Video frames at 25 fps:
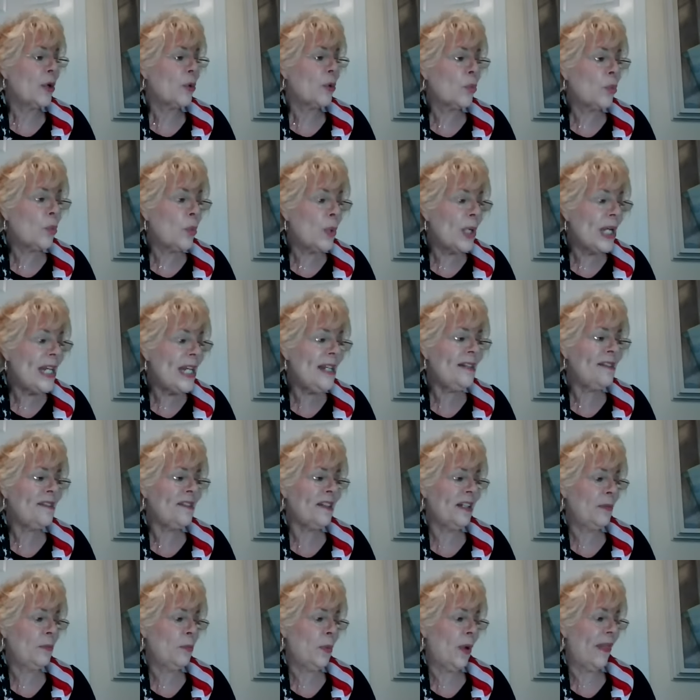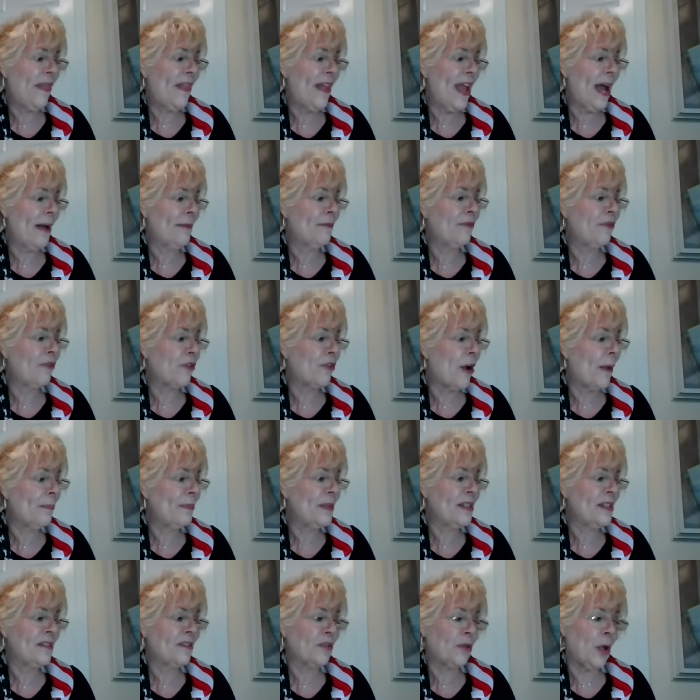reasoned with them
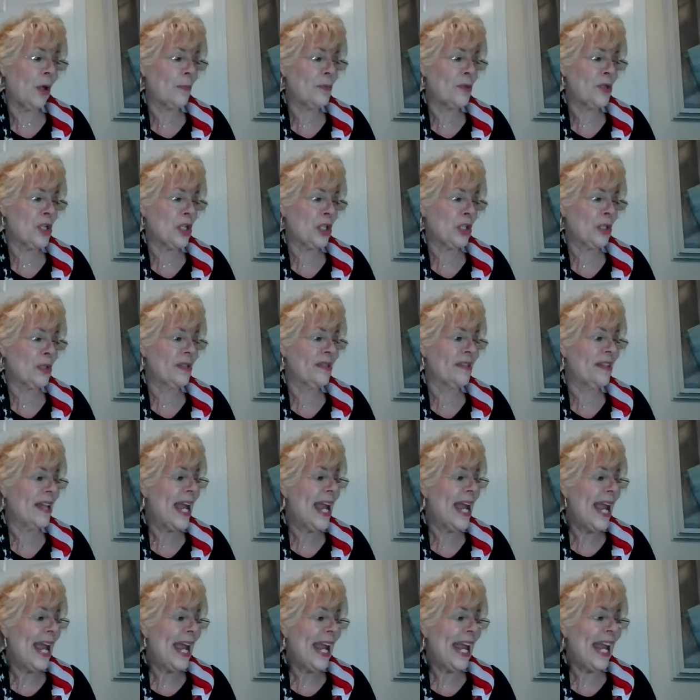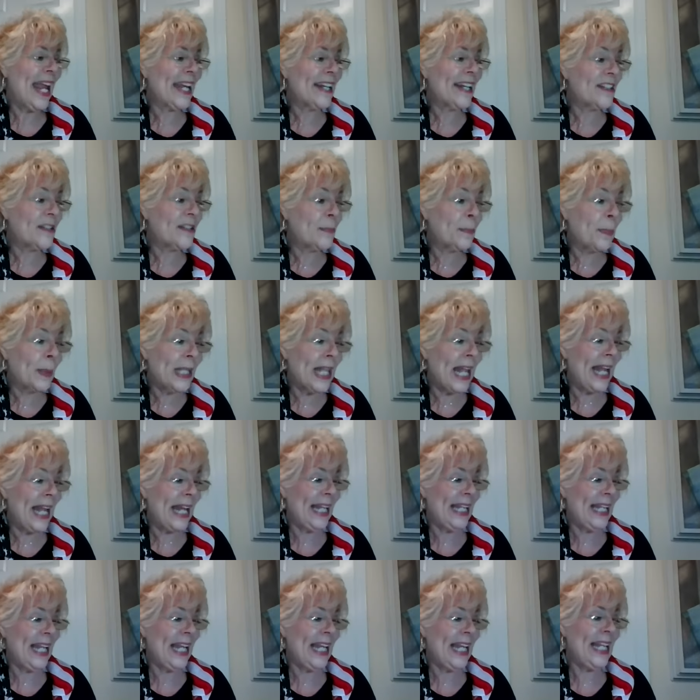from the scriptures,
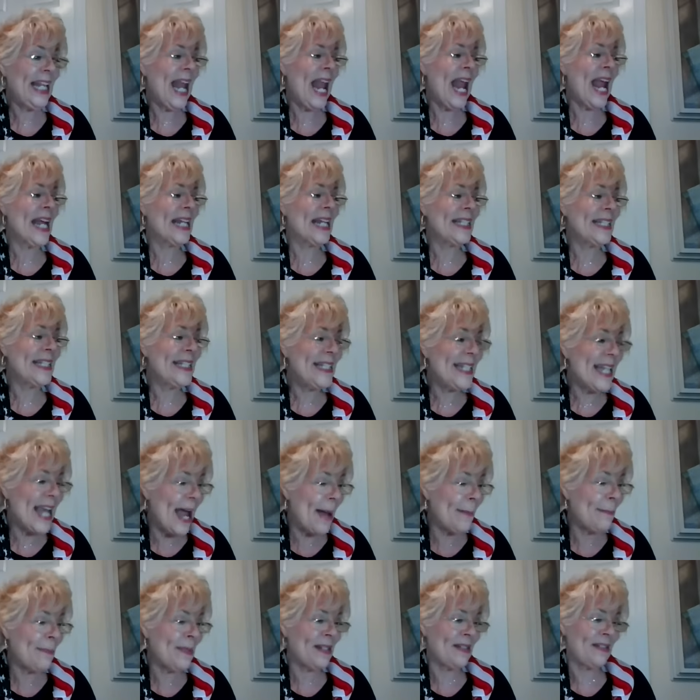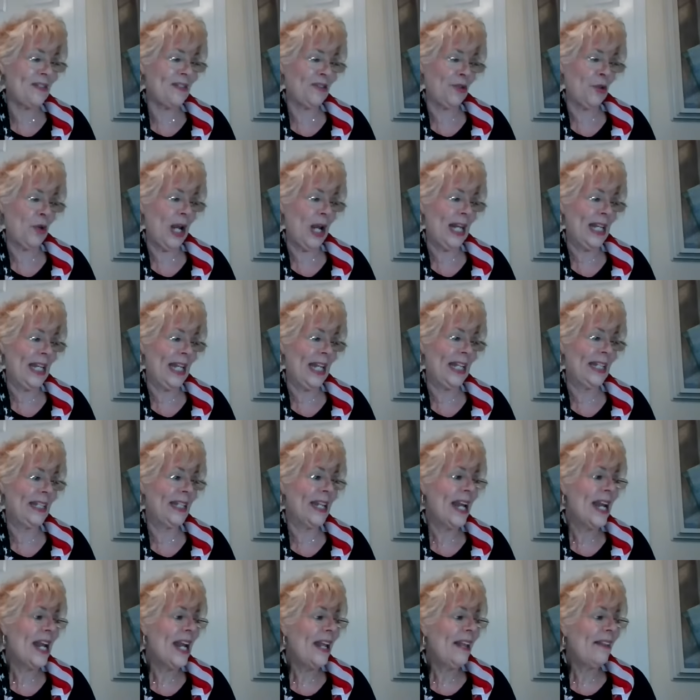explaining and
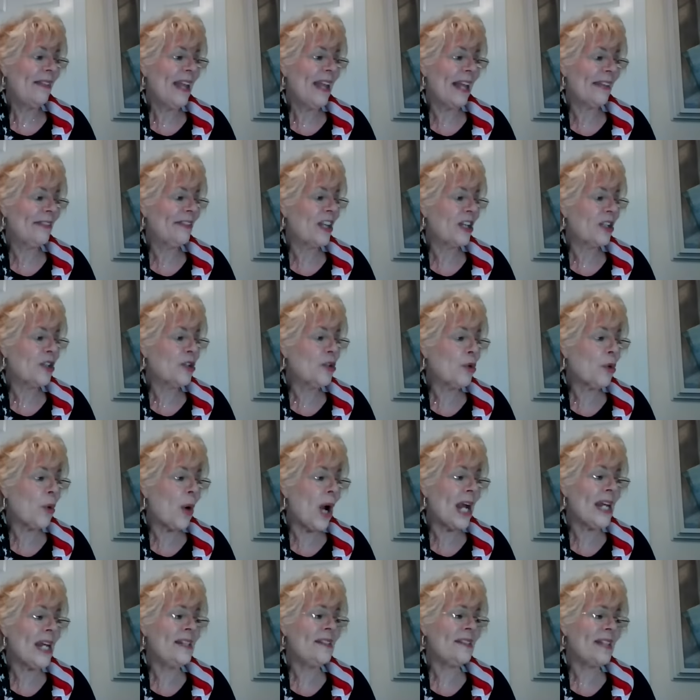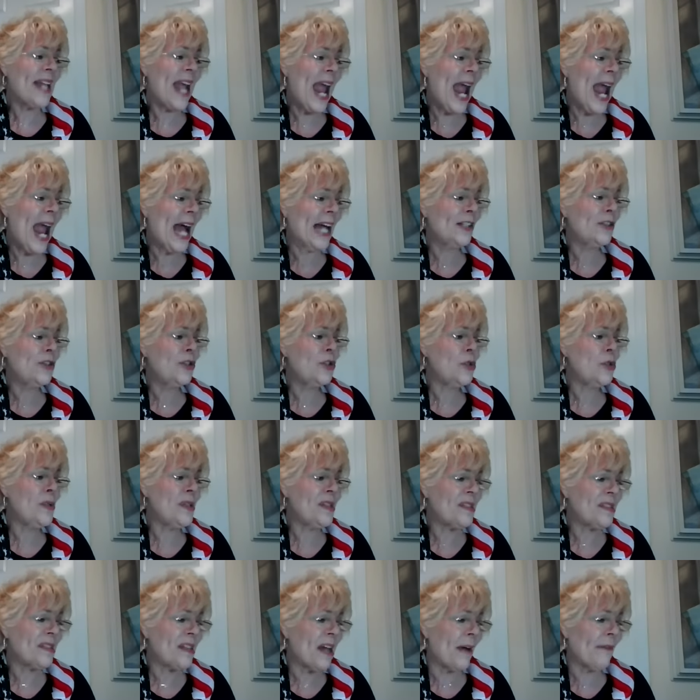demonstrating that the Christ had to
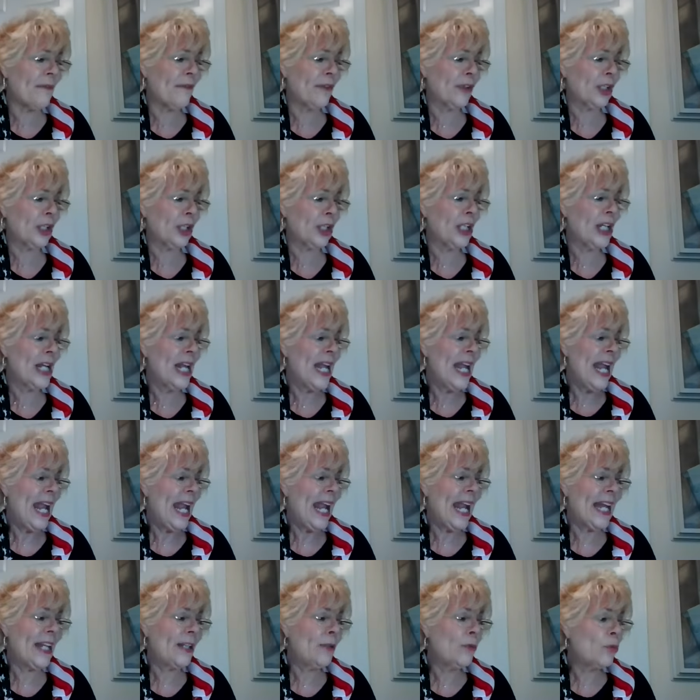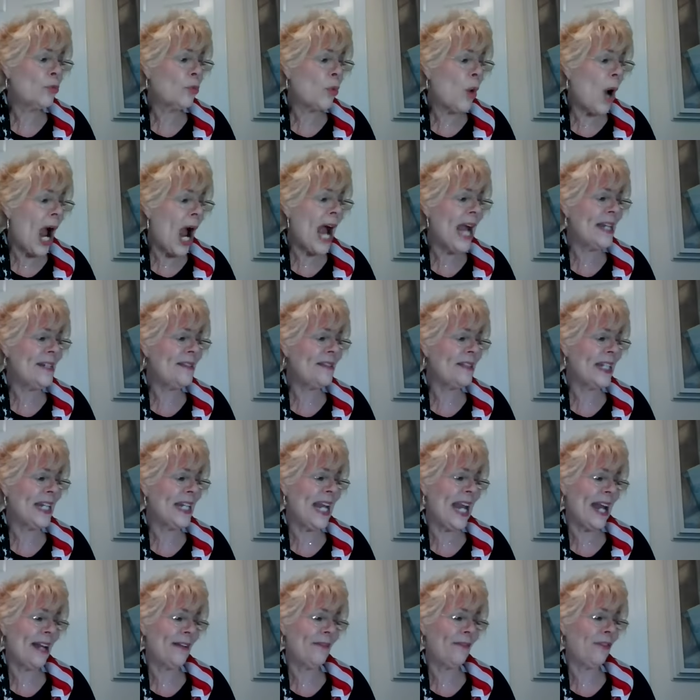suffer and rise
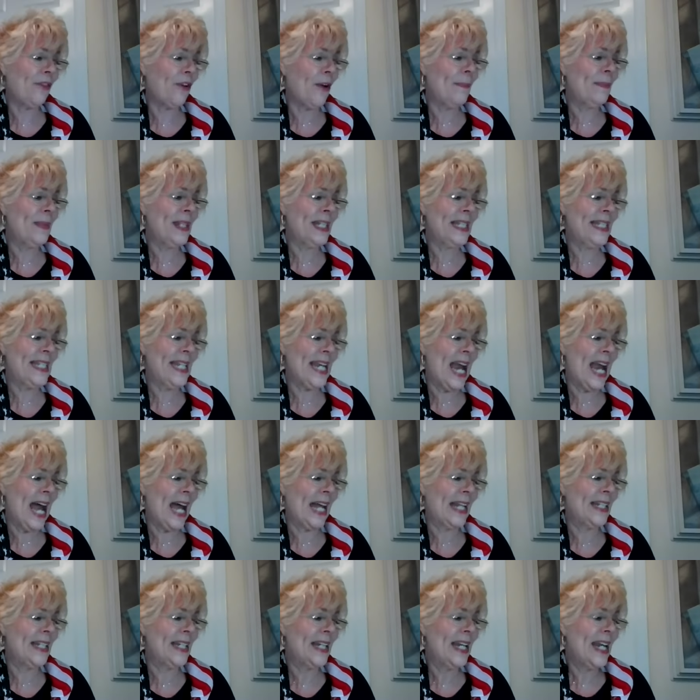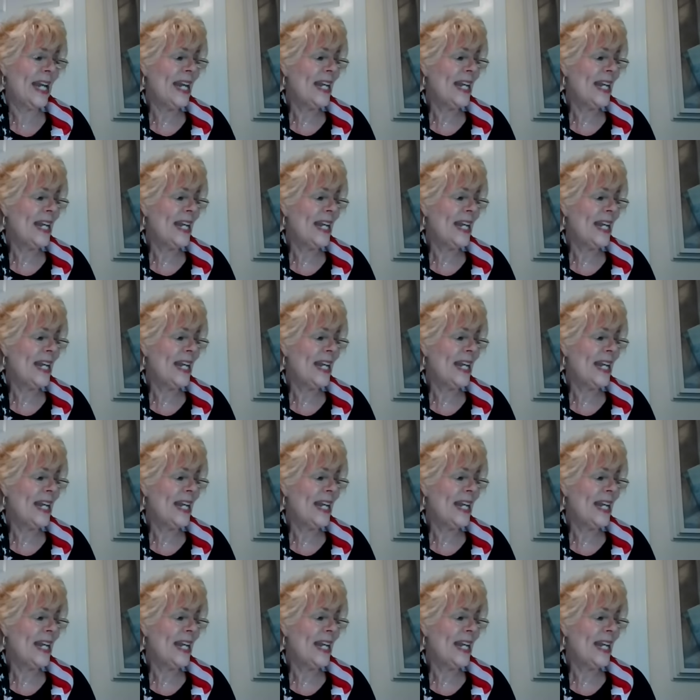again from the dead